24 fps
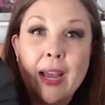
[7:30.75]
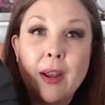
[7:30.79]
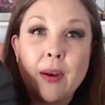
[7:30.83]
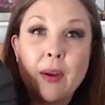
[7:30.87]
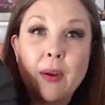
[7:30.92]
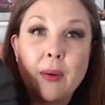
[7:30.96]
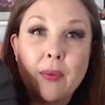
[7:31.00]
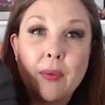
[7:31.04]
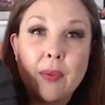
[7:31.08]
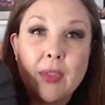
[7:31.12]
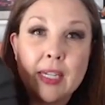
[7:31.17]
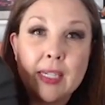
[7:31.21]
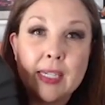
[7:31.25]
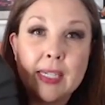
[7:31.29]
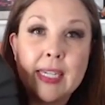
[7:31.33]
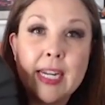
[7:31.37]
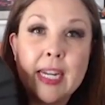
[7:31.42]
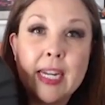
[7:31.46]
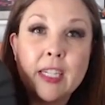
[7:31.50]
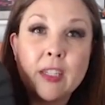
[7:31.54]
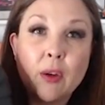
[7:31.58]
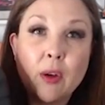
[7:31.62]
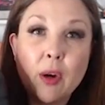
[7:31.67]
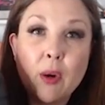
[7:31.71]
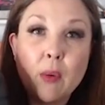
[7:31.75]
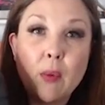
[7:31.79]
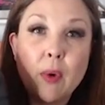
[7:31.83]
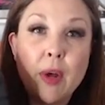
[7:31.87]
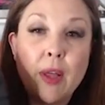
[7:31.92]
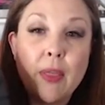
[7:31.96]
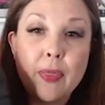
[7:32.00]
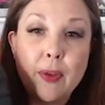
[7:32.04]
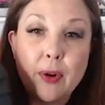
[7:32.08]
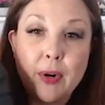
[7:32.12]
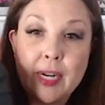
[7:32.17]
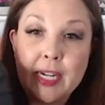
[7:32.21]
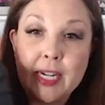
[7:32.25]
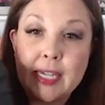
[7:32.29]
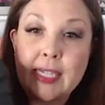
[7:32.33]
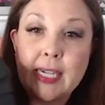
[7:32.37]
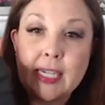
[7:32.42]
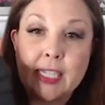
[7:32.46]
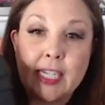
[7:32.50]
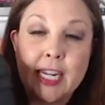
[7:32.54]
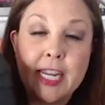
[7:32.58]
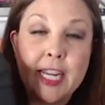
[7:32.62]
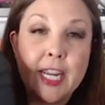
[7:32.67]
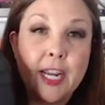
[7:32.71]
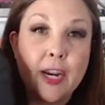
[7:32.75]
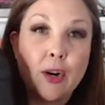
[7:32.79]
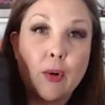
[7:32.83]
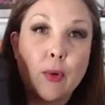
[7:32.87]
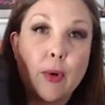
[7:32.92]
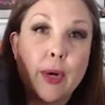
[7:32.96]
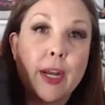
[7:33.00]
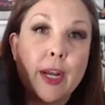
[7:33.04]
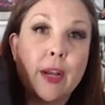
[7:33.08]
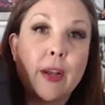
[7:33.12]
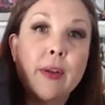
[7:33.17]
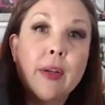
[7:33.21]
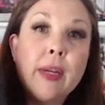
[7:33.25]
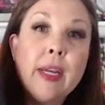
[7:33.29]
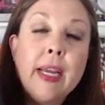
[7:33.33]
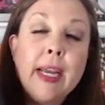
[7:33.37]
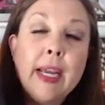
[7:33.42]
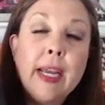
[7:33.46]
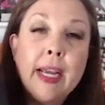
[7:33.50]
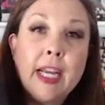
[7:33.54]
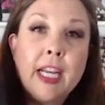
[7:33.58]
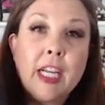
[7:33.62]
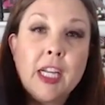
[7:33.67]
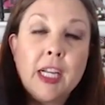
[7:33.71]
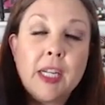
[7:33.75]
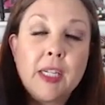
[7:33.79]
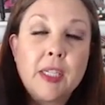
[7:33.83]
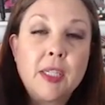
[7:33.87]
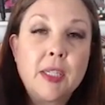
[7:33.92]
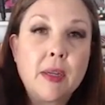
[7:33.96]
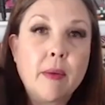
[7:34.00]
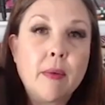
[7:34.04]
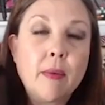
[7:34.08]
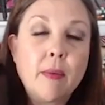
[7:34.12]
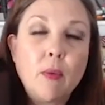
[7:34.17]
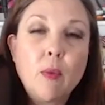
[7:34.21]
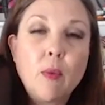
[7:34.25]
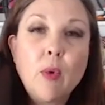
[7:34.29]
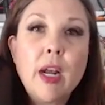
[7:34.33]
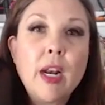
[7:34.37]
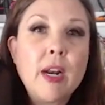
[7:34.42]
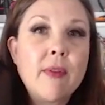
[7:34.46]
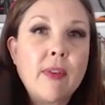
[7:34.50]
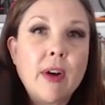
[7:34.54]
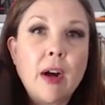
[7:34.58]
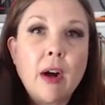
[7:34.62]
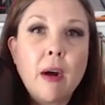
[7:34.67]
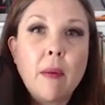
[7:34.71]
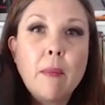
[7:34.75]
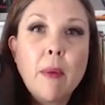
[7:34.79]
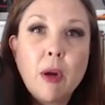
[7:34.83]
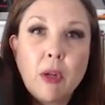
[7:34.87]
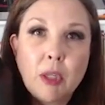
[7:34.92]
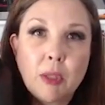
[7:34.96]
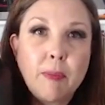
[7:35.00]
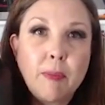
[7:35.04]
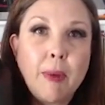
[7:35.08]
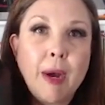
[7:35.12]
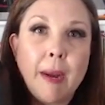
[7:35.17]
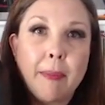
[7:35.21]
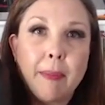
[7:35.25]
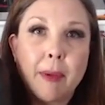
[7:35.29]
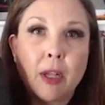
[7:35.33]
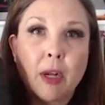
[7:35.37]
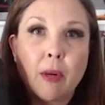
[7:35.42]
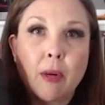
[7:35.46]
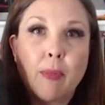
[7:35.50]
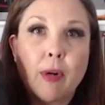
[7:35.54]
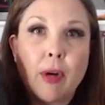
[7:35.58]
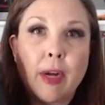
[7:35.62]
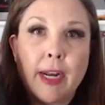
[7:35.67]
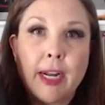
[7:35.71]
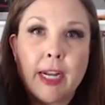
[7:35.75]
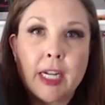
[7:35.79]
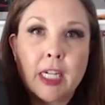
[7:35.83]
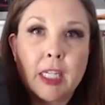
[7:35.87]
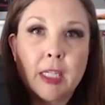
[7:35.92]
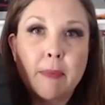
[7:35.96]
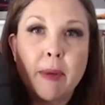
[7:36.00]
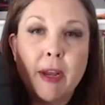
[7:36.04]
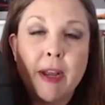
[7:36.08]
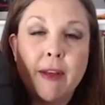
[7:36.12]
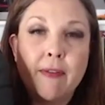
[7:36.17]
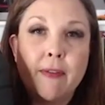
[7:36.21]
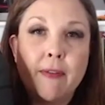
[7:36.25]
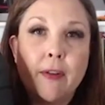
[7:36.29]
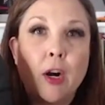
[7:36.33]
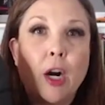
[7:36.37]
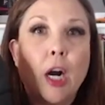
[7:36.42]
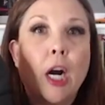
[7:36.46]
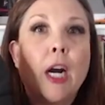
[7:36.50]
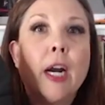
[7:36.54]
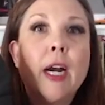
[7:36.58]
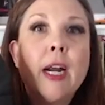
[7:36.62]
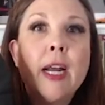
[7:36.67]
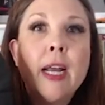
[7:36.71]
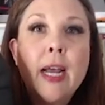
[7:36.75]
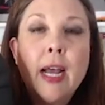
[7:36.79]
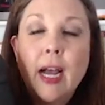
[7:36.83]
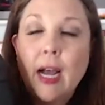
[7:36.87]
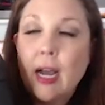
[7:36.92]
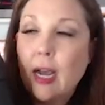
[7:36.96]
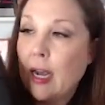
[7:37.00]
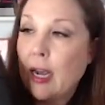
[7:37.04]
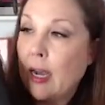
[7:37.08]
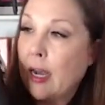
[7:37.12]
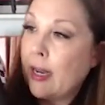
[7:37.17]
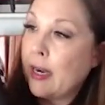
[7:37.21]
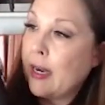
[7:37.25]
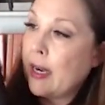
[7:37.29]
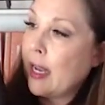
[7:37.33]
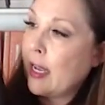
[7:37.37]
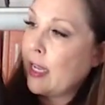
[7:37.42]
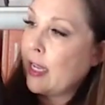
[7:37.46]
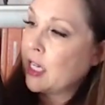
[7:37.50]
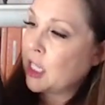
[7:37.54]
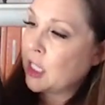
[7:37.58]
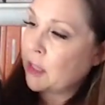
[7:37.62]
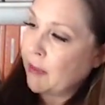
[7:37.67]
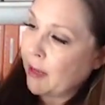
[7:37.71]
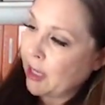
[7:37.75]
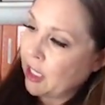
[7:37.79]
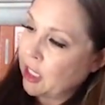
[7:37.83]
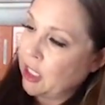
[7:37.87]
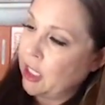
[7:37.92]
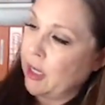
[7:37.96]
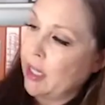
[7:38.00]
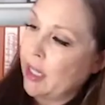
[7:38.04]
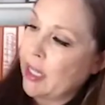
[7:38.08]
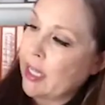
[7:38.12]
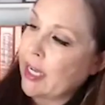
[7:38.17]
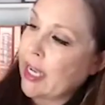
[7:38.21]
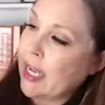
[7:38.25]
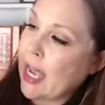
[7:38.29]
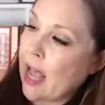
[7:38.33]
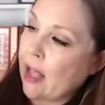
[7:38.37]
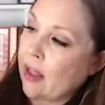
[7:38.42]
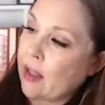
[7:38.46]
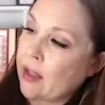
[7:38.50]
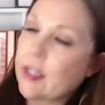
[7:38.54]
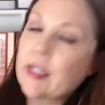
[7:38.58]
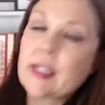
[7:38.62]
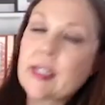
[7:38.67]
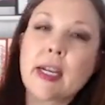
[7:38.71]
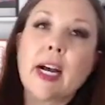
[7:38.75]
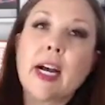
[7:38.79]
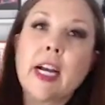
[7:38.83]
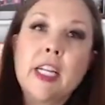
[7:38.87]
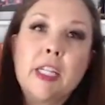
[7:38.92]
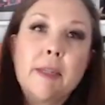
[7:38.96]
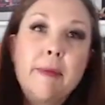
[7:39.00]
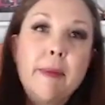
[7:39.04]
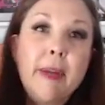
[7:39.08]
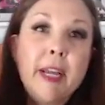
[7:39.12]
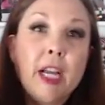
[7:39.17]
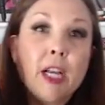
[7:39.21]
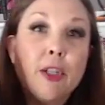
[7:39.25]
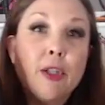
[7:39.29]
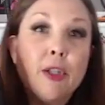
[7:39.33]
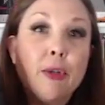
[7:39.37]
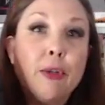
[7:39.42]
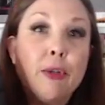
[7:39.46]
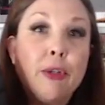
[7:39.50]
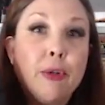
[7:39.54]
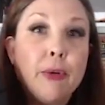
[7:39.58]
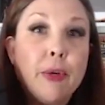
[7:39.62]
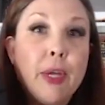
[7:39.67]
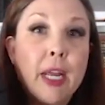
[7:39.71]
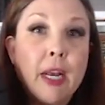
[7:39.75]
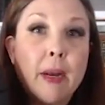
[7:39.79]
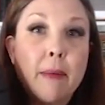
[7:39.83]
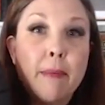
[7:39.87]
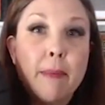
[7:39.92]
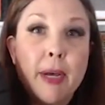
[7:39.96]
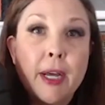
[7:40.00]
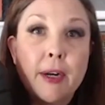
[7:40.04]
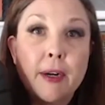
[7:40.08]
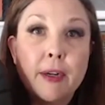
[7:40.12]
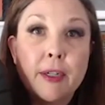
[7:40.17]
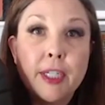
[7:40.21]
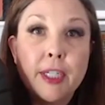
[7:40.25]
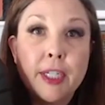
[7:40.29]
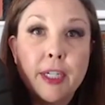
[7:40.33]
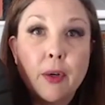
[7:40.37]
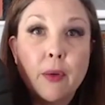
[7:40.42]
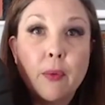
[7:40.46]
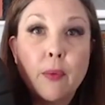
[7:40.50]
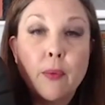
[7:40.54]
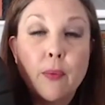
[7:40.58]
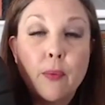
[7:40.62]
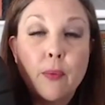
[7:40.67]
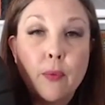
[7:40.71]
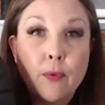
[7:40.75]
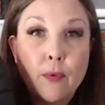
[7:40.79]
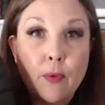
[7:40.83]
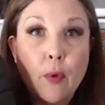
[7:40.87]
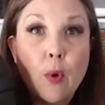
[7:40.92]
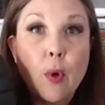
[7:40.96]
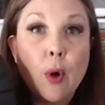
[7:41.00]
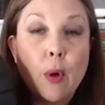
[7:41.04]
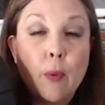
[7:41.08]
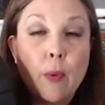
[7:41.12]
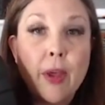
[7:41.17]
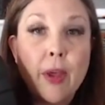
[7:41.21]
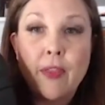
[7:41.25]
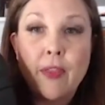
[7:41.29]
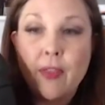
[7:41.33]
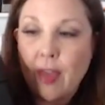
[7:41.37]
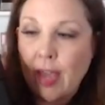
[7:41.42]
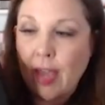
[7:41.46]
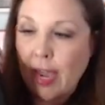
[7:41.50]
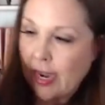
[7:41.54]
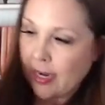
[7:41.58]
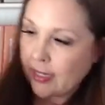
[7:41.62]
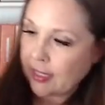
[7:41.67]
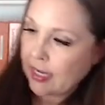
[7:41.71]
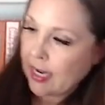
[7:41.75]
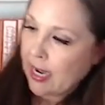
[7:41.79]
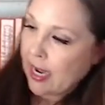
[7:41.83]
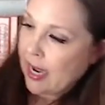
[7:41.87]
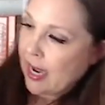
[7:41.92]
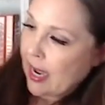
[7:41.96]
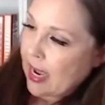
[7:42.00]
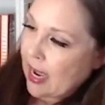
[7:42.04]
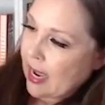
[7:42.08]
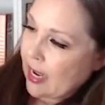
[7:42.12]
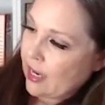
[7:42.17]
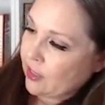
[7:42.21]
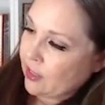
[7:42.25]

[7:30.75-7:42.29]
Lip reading: And this Daytona One 3060 gear oil is one of our most popular products by far, and especially in the gallon size, because you do get a better deal with that.